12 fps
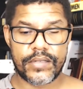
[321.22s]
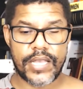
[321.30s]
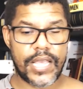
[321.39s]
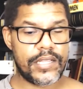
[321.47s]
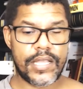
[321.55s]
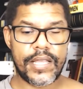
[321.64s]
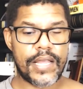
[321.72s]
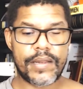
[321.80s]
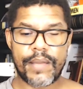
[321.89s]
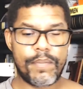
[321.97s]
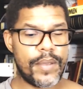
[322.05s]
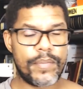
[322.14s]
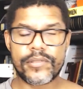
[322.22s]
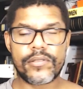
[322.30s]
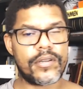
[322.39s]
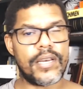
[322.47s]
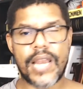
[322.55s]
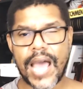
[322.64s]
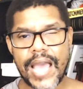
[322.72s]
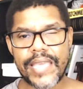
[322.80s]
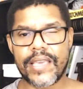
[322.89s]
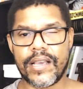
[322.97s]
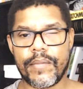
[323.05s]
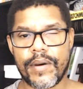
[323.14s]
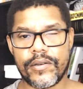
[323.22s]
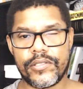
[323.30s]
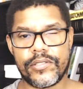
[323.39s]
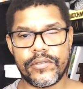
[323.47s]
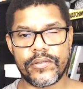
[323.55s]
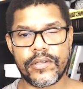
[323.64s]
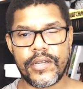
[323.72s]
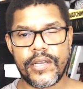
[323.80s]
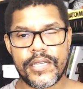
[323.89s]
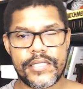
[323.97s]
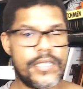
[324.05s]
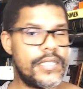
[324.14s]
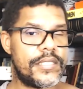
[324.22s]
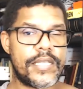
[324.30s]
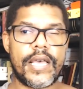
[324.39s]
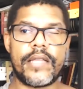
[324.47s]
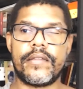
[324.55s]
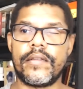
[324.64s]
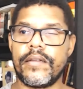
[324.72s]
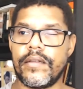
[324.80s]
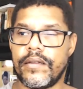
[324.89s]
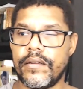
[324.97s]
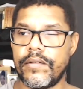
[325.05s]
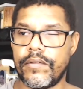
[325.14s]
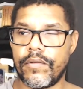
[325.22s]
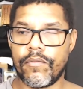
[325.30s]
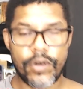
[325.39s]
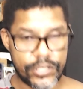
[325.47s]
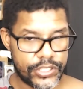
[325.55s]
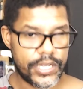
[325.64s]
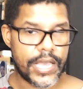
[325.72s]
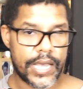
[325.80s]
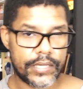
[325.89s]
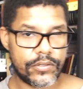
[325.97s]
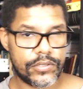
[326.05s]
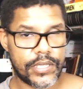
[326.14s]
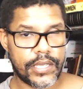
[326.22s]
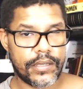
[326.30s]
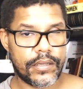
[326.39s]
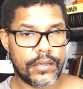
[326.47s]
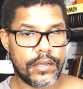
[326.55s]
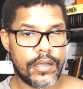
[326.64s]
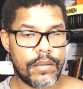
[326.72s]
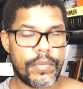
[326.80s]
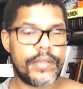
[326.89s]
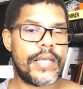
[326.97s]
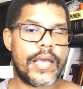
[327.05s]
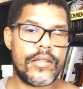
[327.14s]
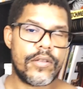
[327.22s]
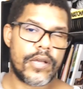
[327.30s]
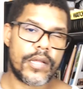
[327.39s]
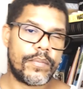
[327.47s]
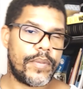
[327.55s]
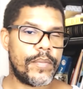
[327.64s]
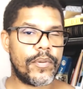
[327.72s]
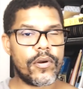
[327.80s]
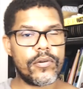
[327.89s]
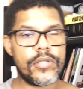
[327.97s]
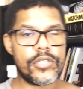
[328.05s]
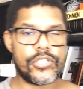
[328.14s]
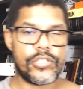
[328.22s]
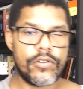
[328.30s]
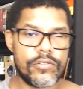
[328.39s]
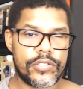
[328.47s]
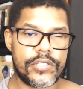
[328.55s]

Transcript: And then people start lying about you. She said what she had to say. But then you got people on these shows that